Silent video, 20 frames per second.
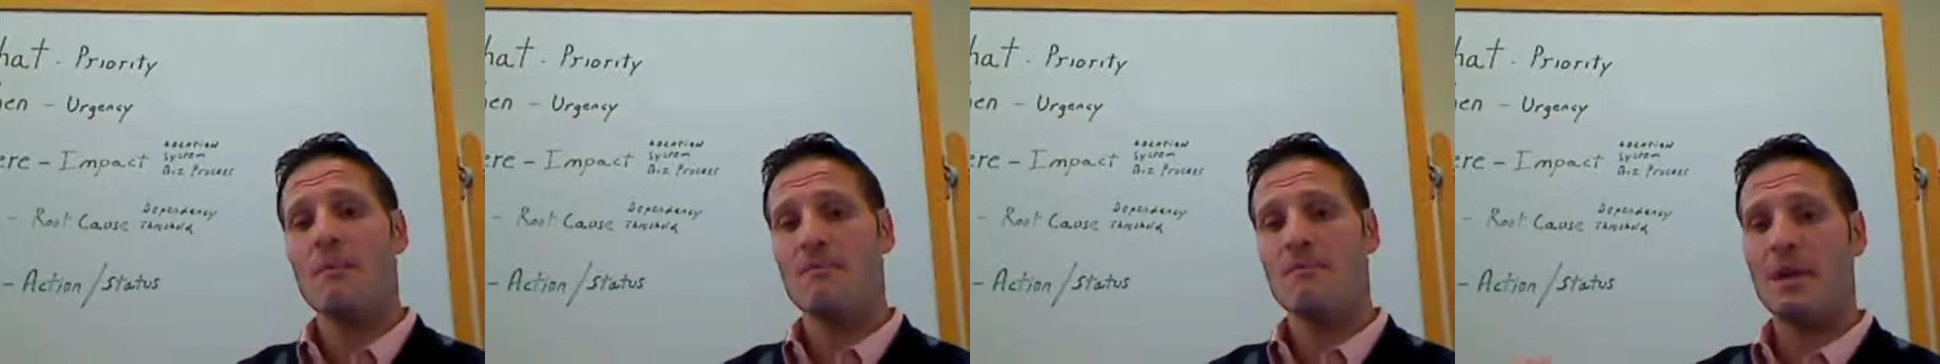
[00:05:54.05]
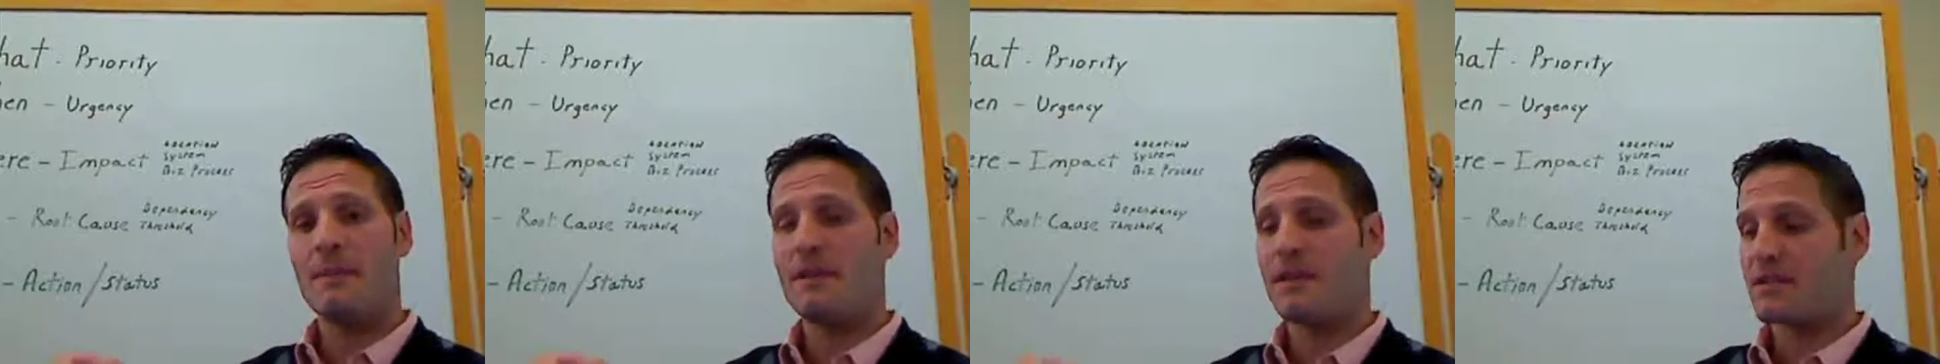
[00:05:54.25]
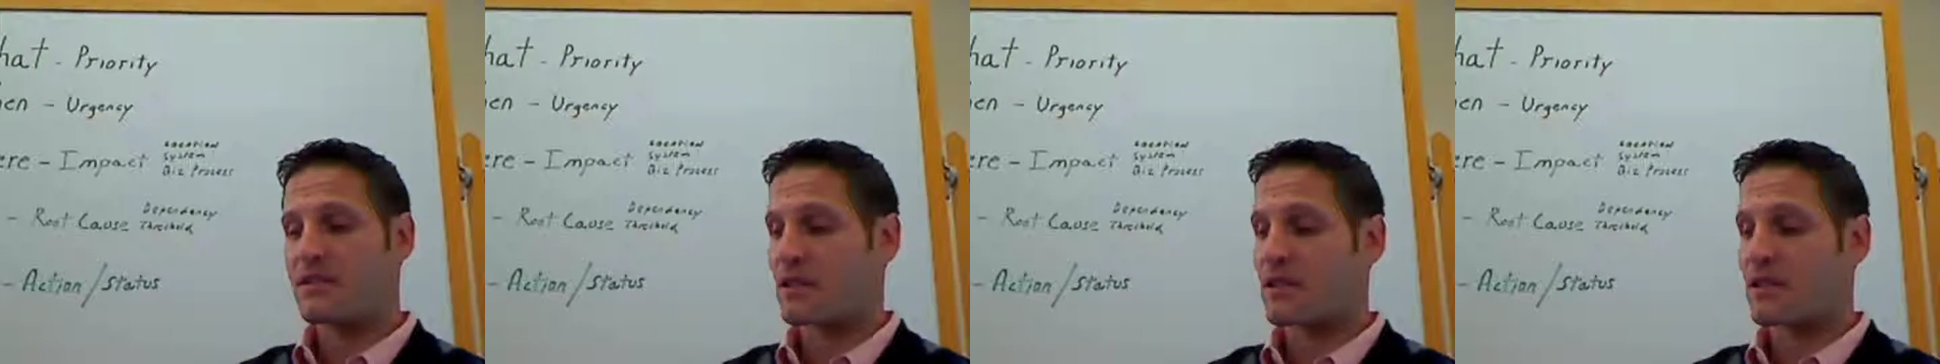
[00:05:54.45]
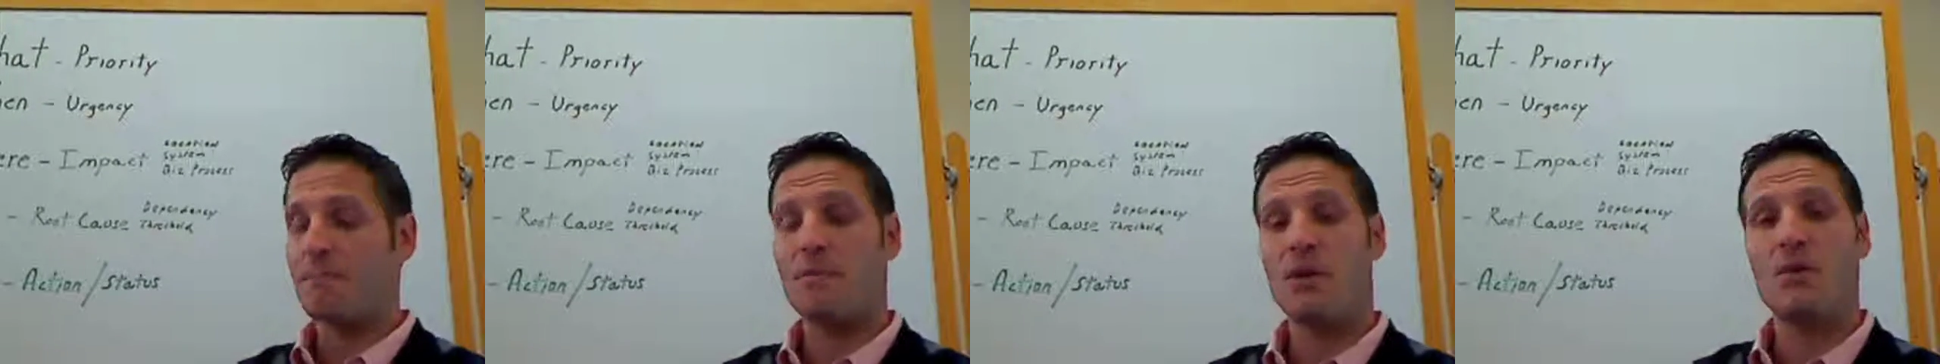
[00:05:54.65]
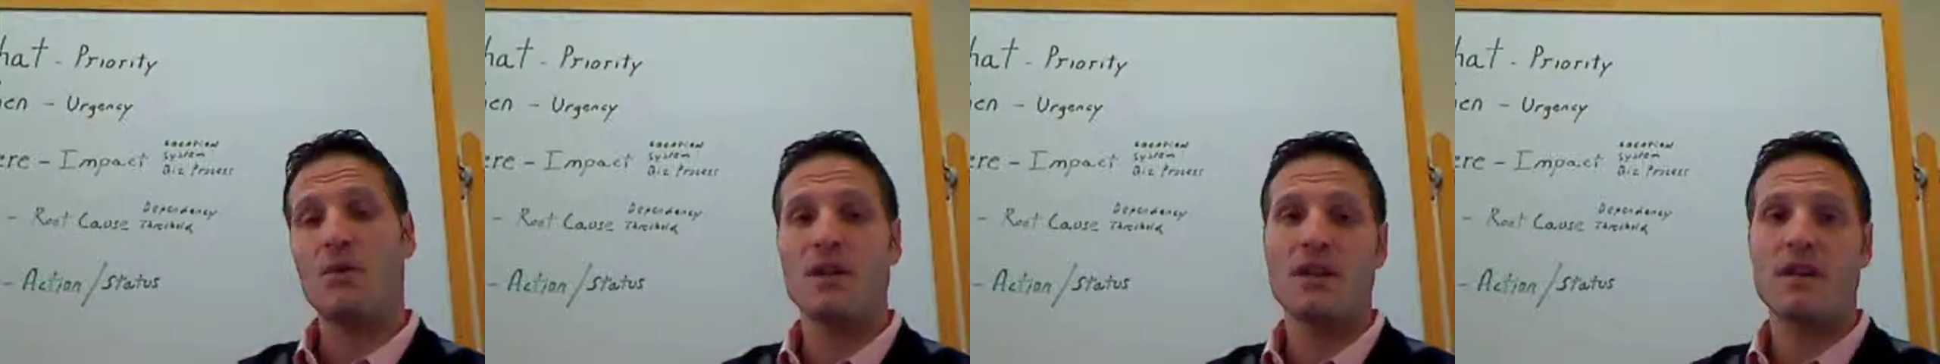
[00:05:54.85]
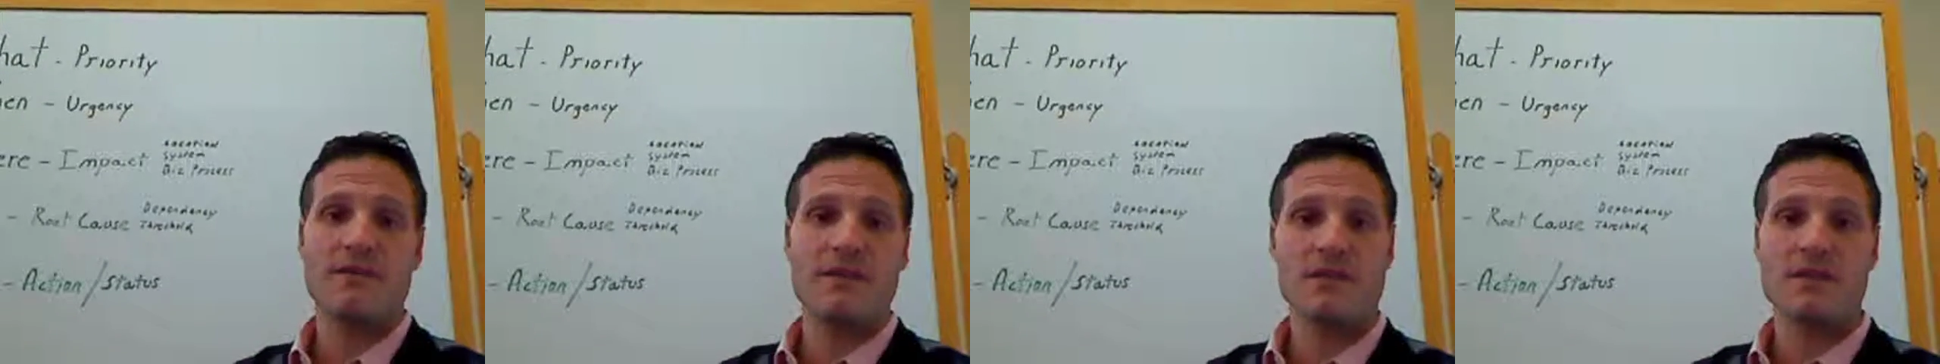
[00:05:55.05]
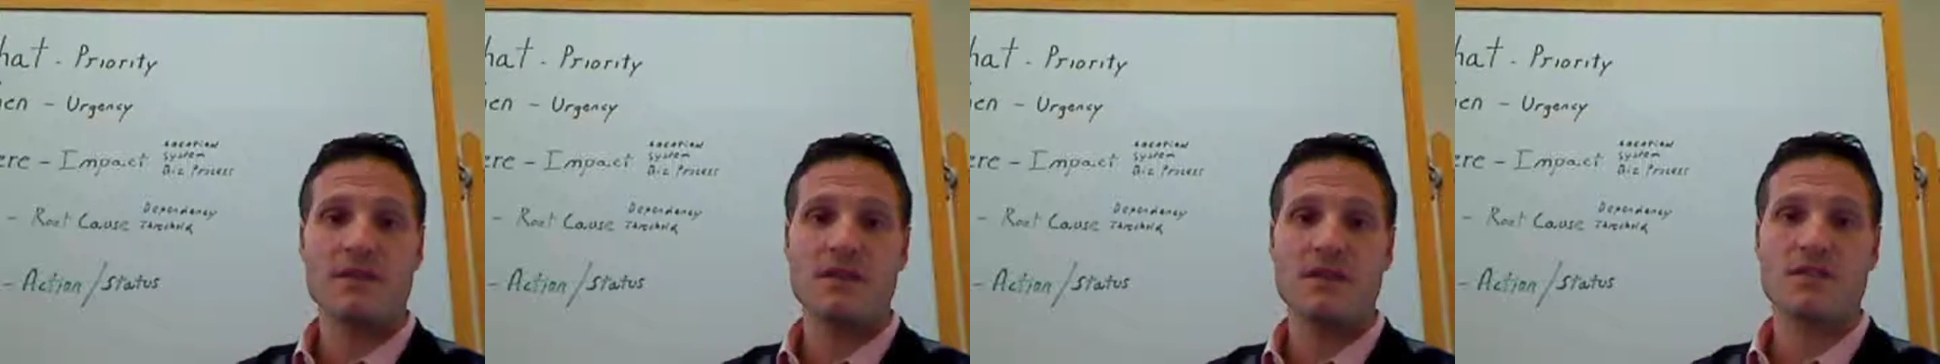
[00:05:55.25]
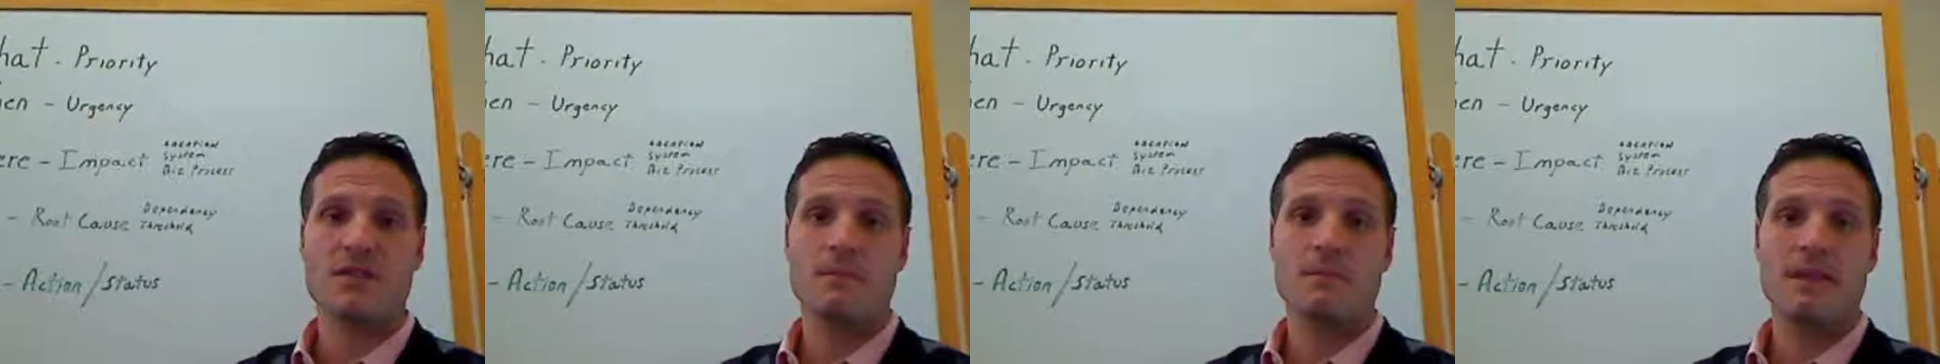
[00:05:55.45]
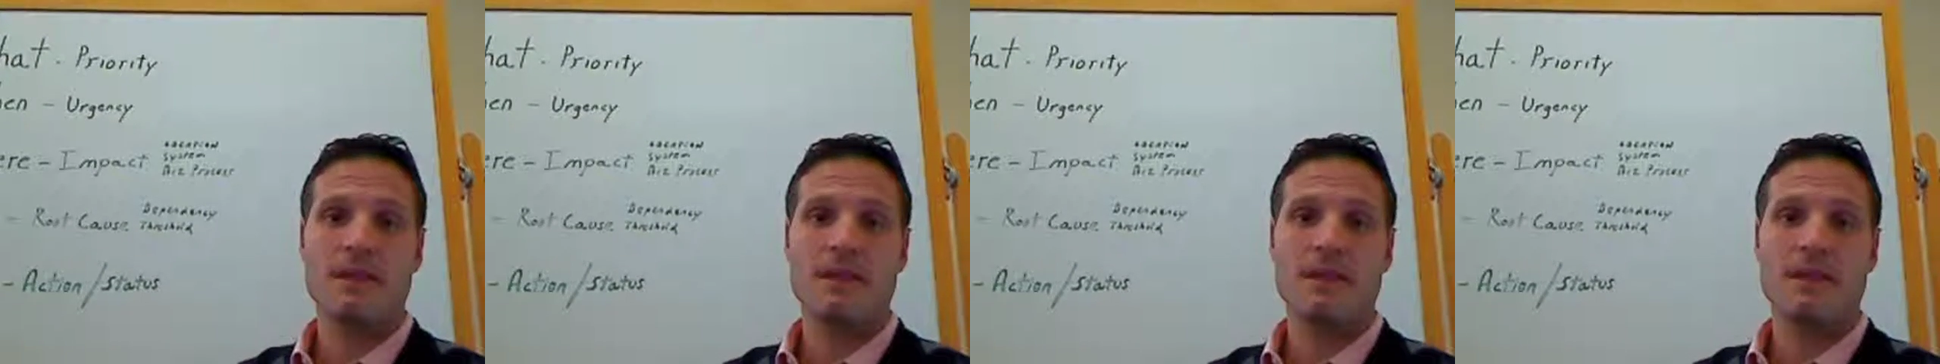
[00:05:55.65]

maybe it's a component of the system